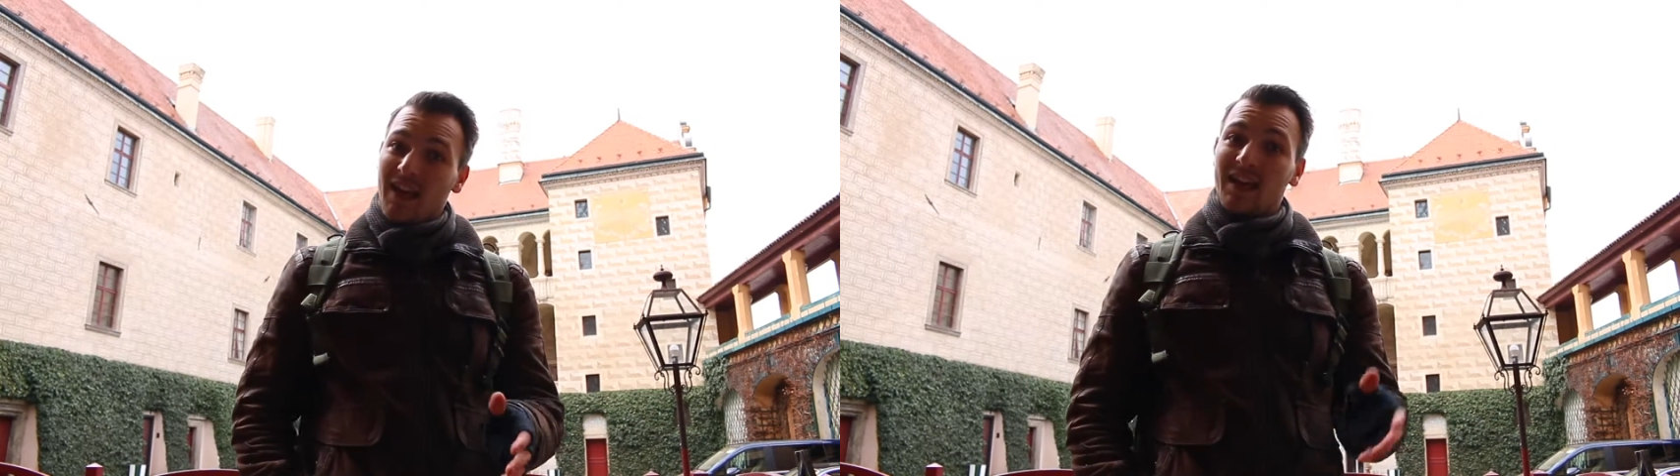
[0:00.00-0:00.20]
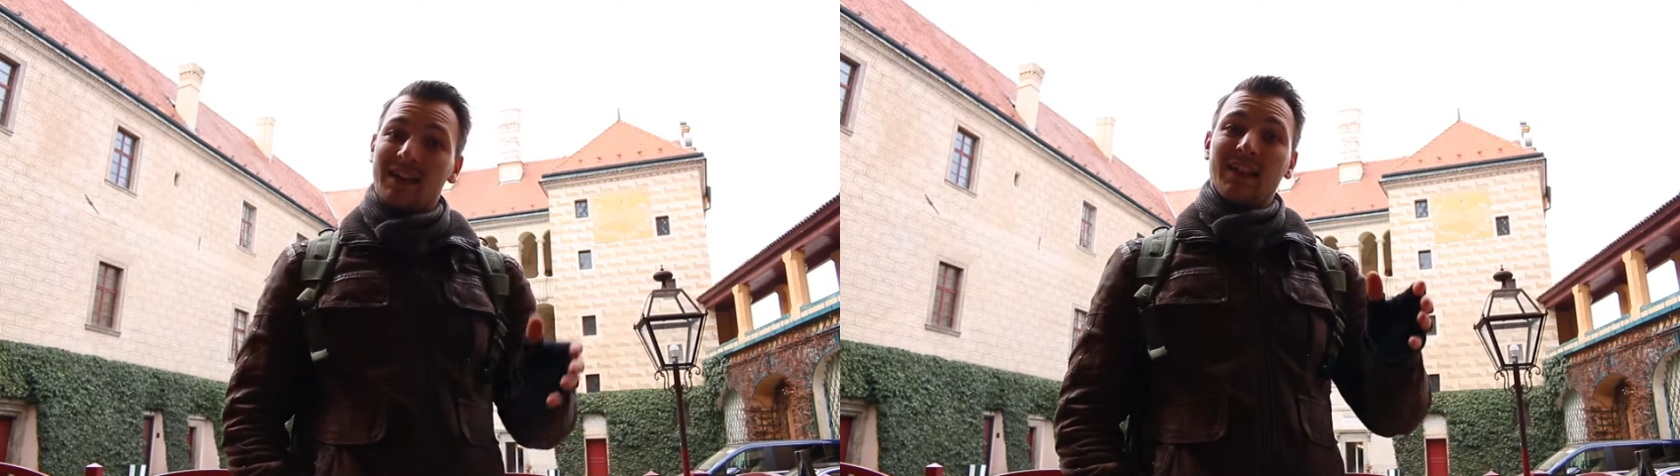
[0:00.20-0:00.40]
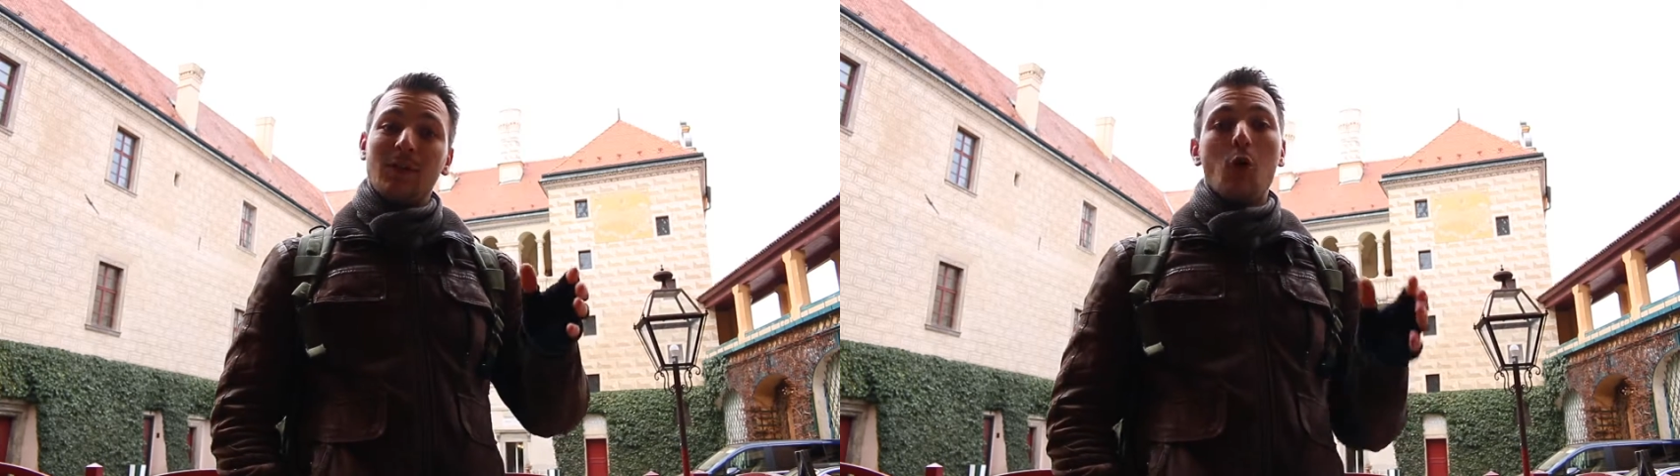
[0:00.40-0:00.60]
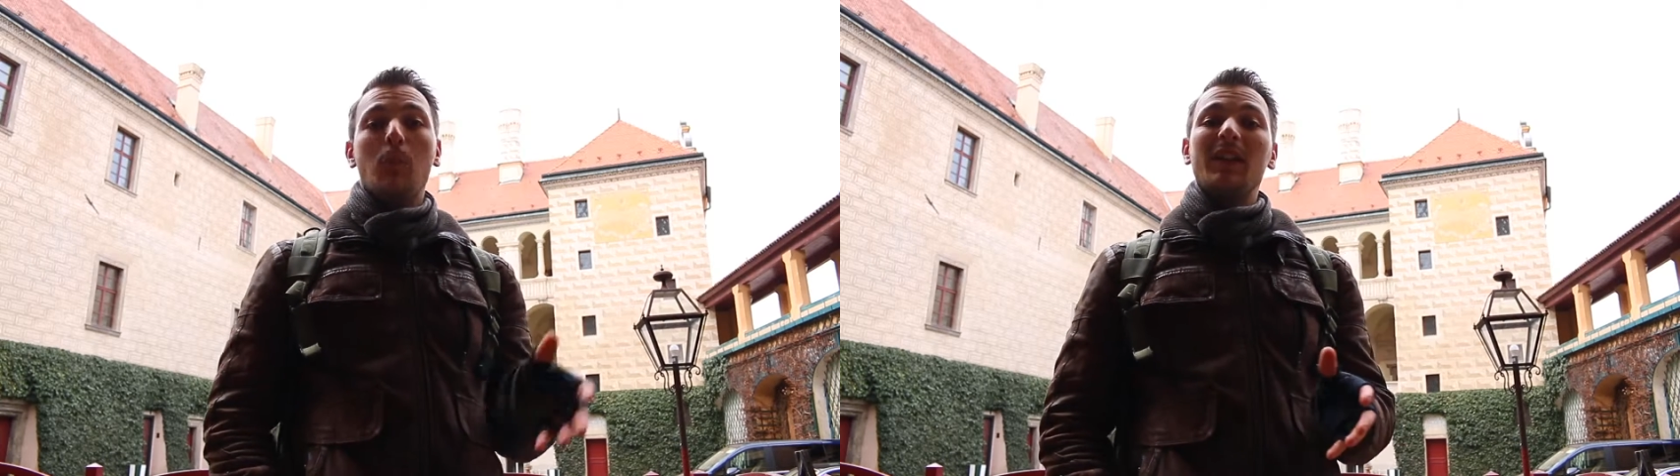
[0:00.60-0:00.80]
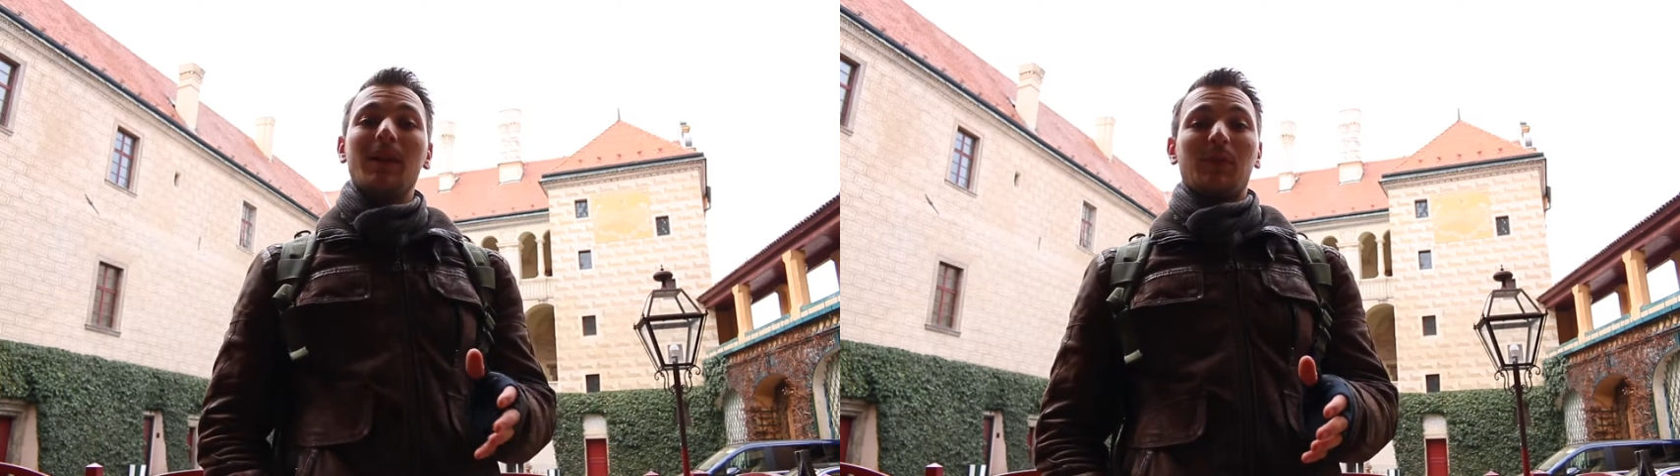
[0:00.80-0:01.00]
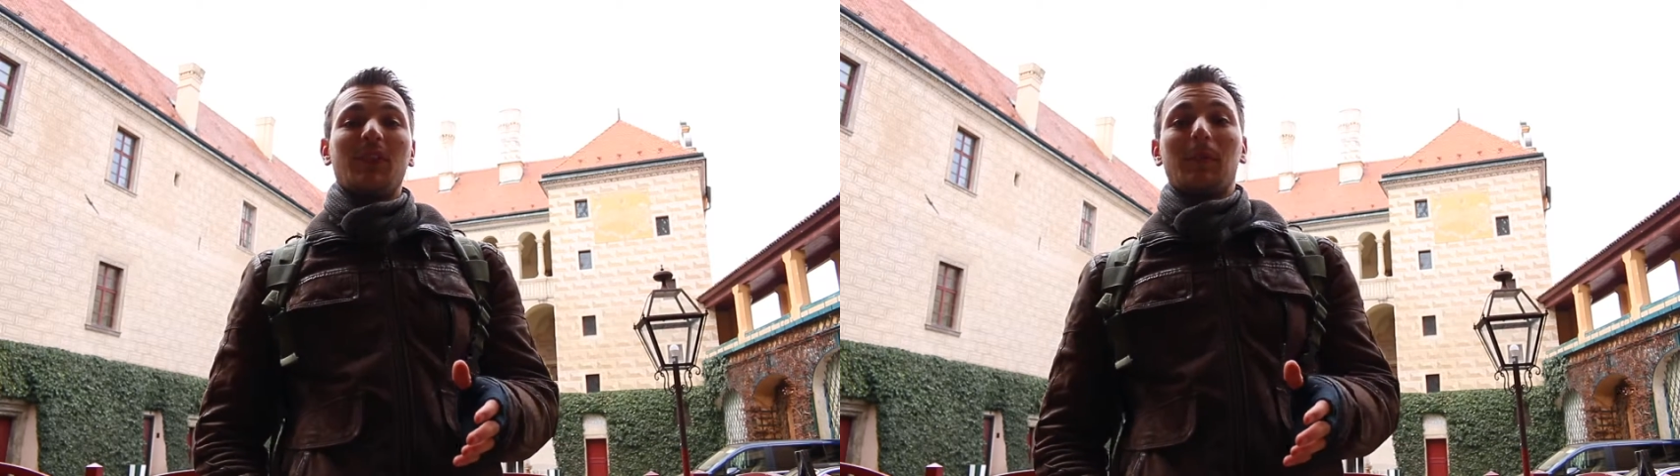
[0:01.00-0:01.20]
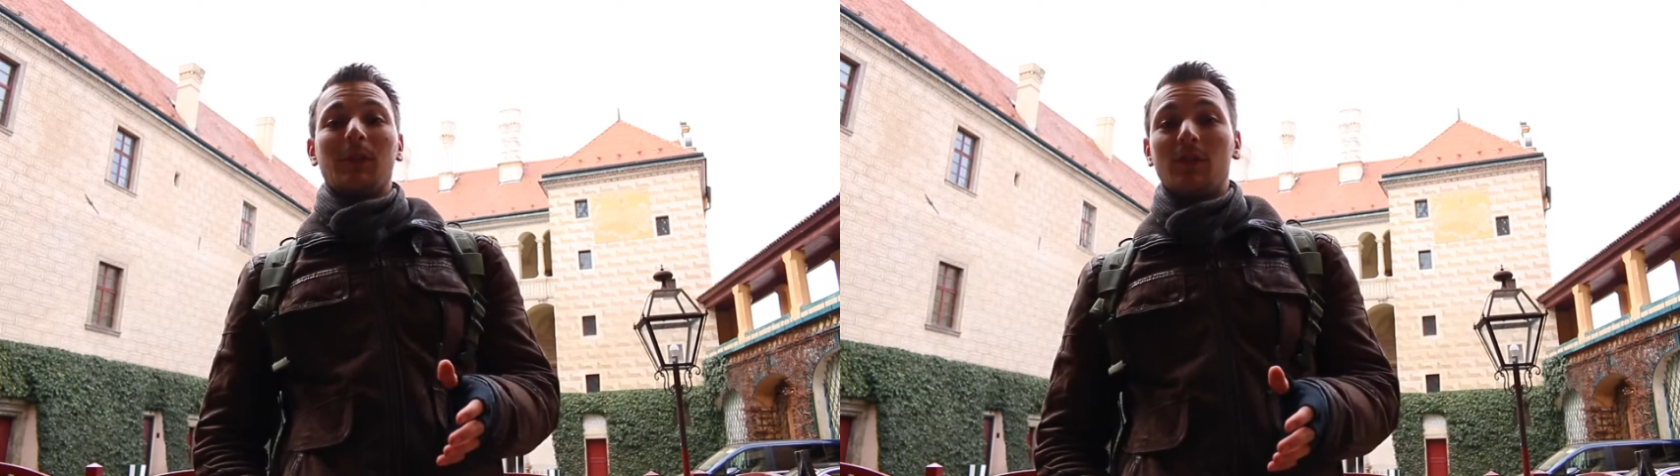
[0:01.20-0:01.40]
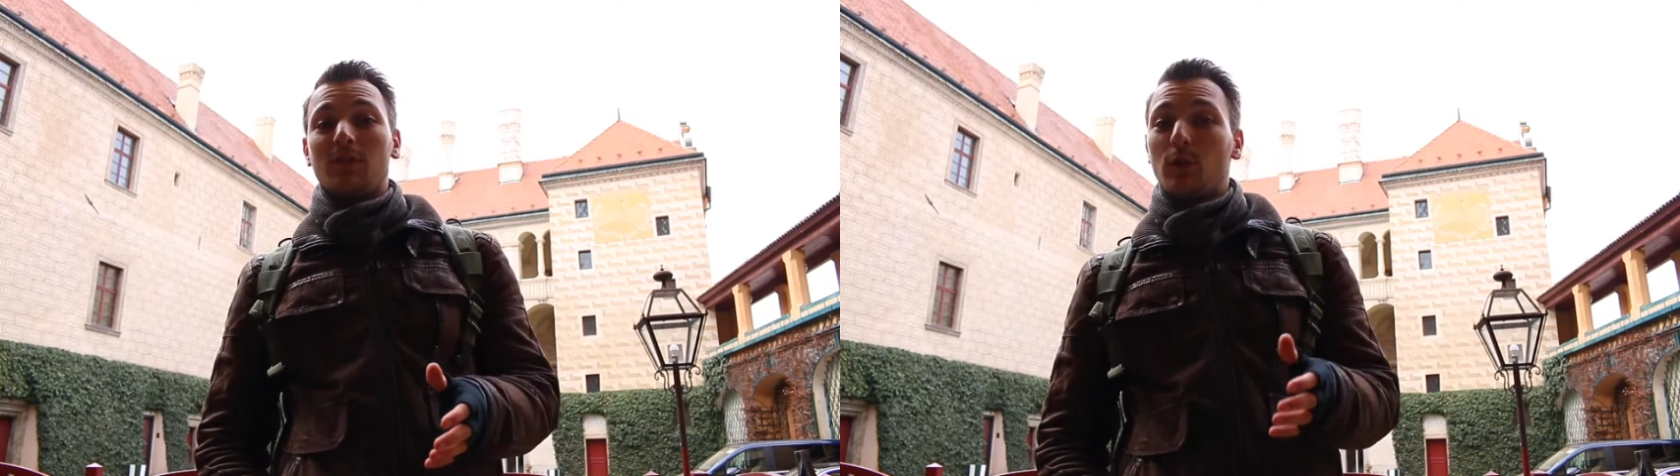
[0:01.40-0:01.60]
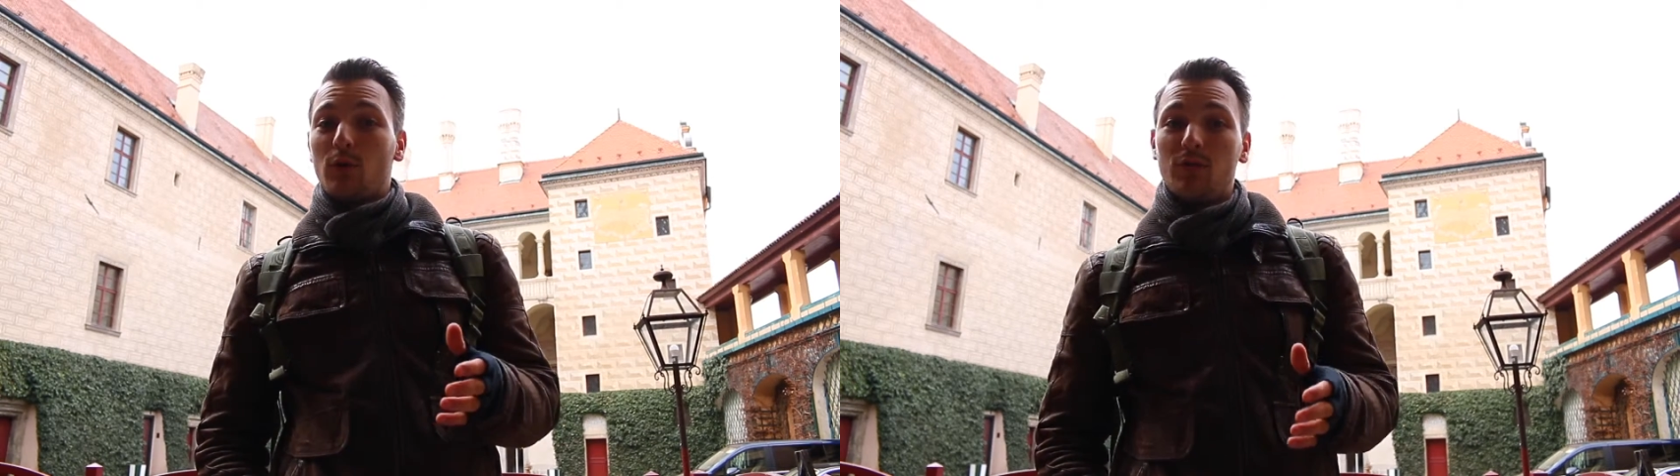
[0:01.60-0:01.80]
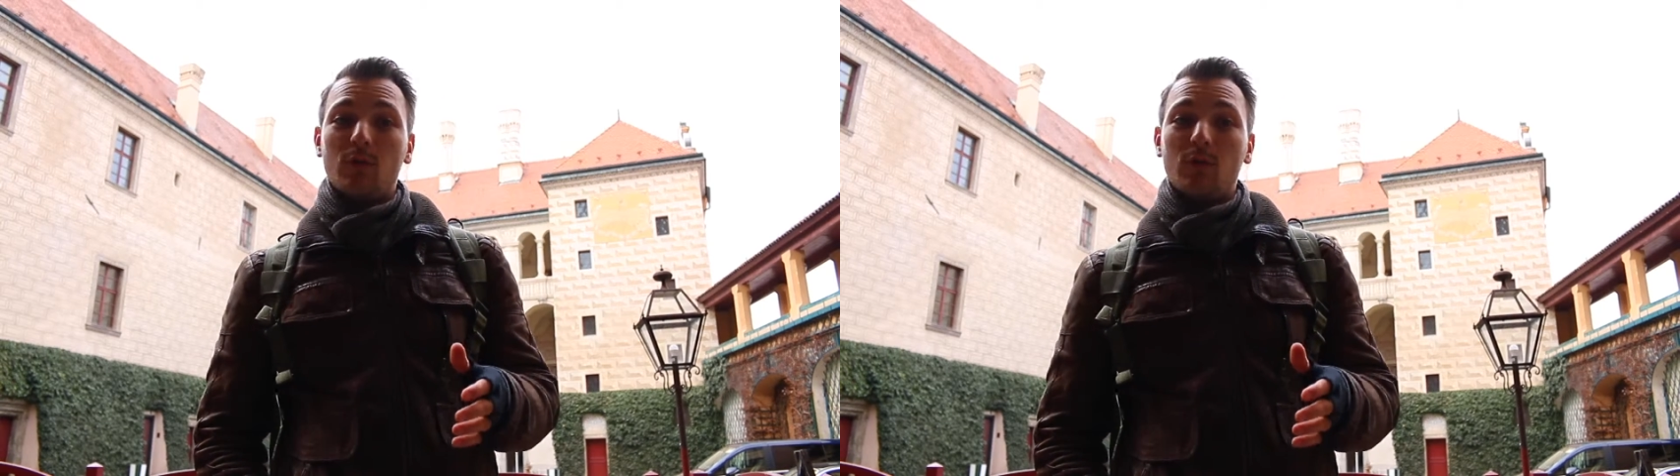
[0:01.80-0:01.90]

and they opened up second floor